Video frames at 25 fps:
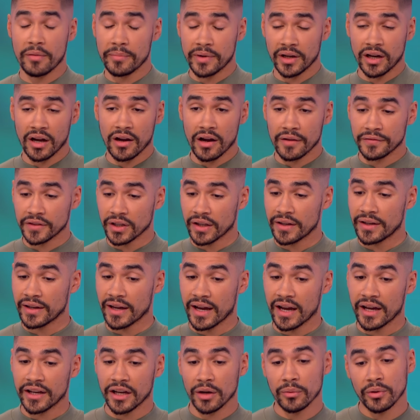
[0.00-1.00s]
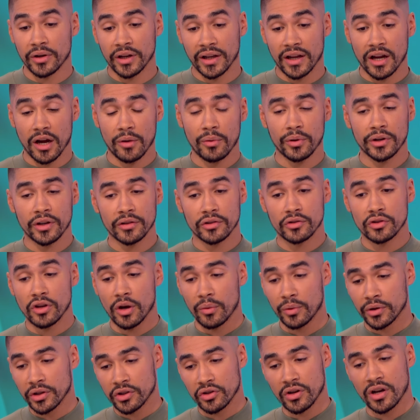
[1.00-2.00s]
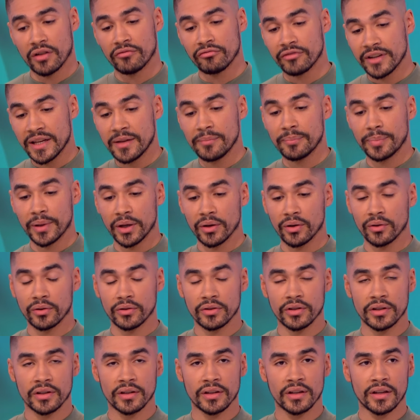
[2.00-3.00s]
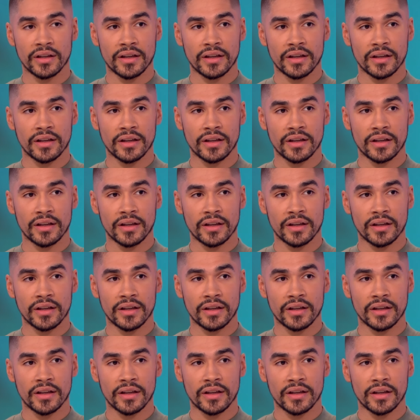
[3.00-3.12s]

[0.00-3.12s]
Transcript: I mean, I, I've done well, that, I and I want to, I want to, I want to try and rebuild